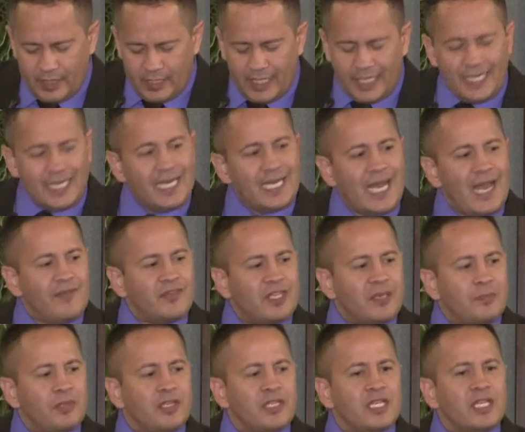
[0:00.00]
And I didn't have the
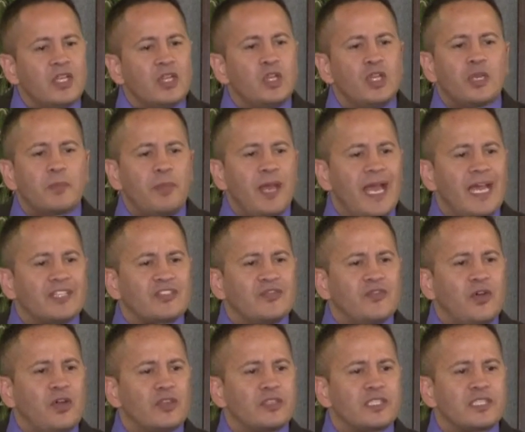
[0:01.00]
ability to look past
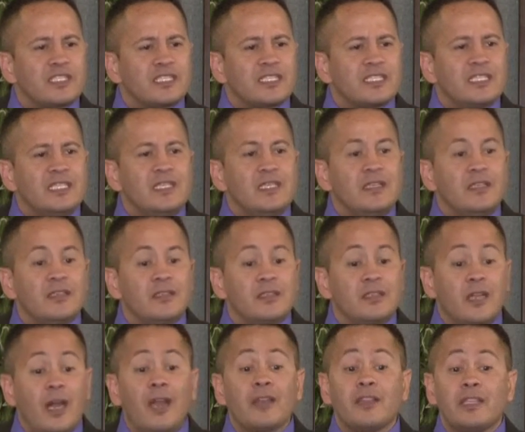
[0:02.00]
faults to see
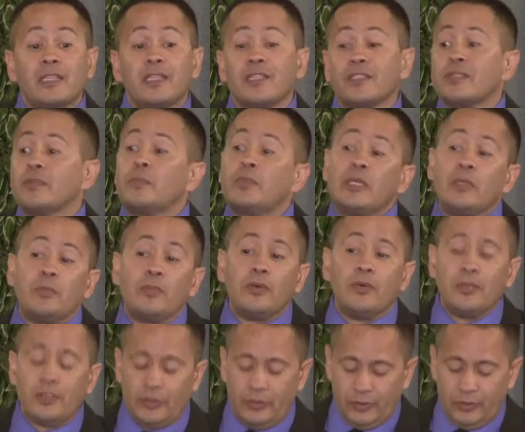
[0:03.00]
godliness in people.